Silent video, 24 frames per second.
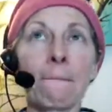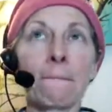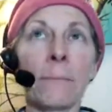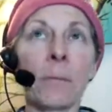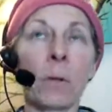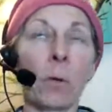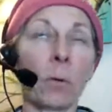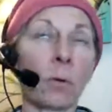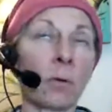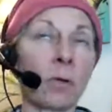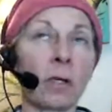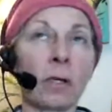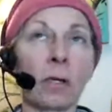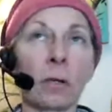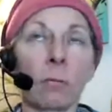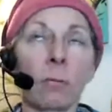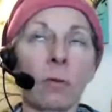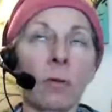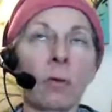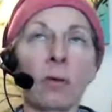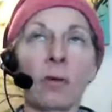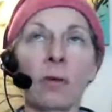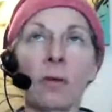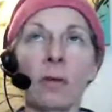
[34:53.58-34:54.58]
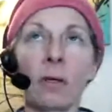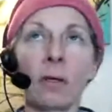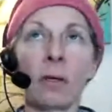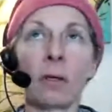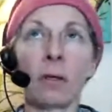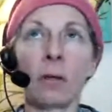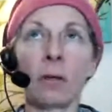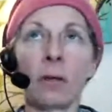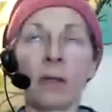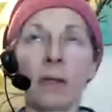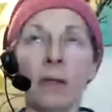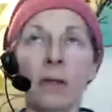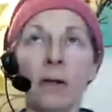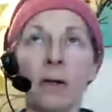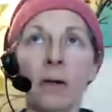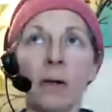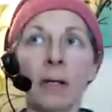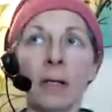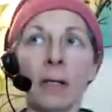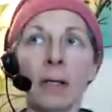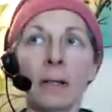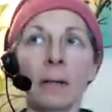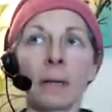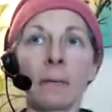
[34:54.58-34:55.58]
or the community that they're
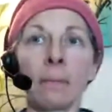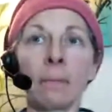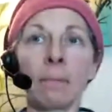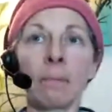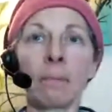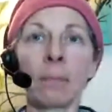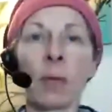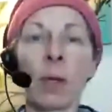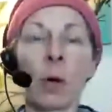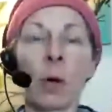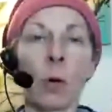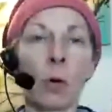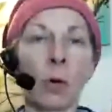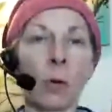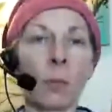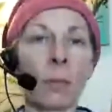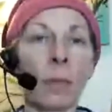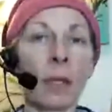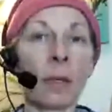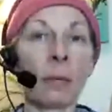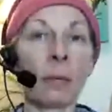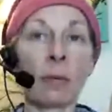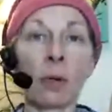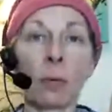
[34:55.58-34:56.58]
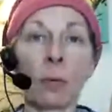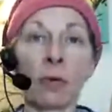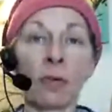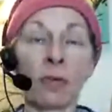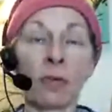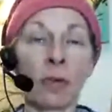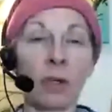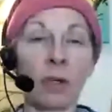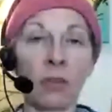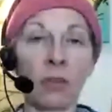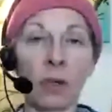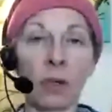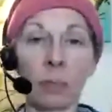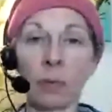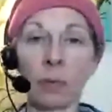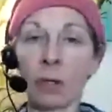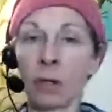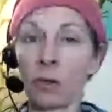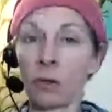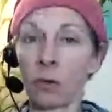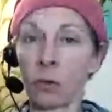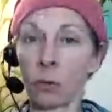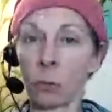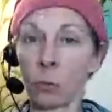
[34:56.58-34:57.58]
in, or maybe it wasn't
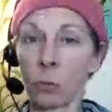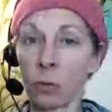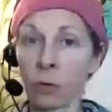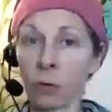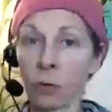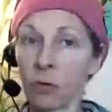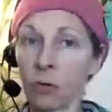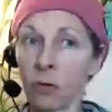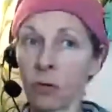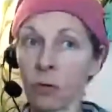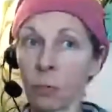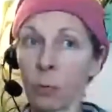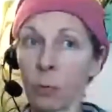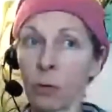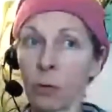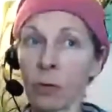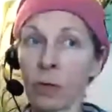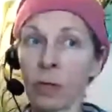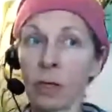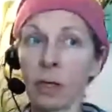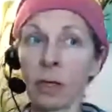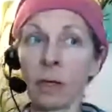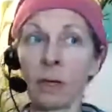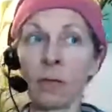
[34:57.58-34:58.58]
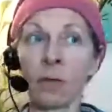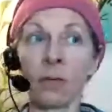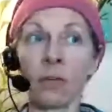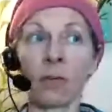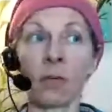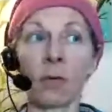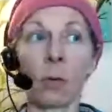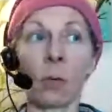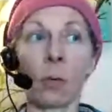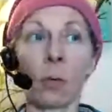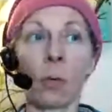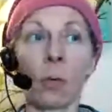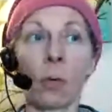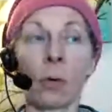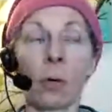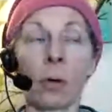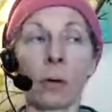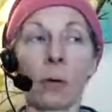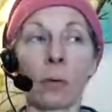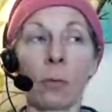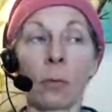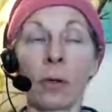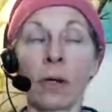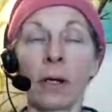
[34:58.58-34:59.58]
accepted in your religious beliefs
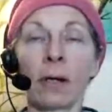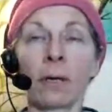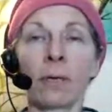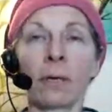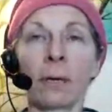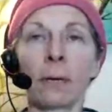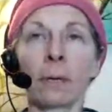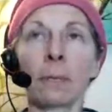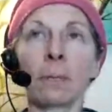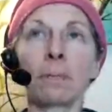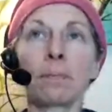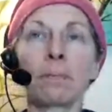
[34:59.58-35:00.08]
or whatever,